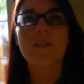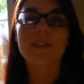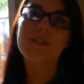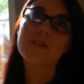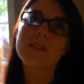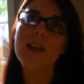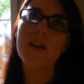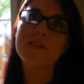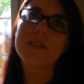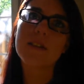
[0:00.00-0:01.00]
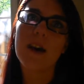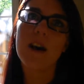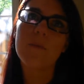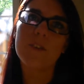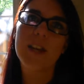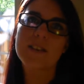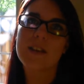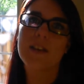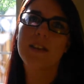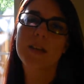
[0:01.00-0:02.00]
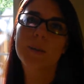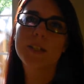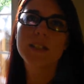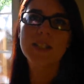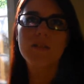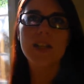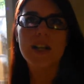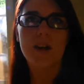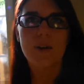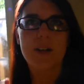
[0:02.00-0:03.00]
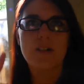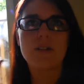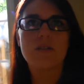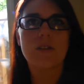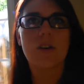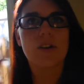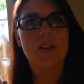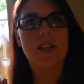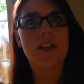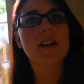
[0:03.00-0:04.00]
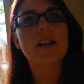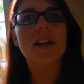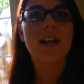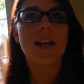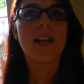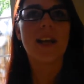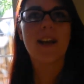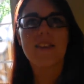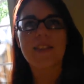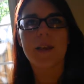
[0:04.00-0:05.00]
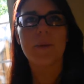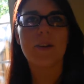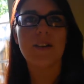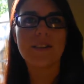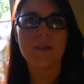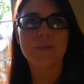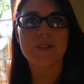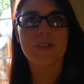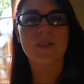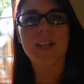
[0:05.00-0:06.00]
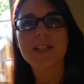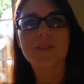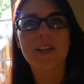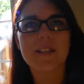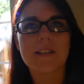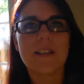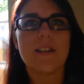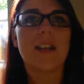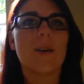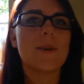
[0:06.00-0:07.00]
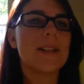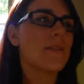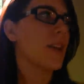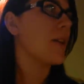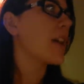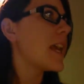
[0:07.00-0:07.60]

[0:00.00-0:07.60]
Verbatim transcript: friends just left. Um, Vanessa and Nick were in this video, as you saw earlier, and they were awesome. So thanks, Vanessa and Nick. We love you.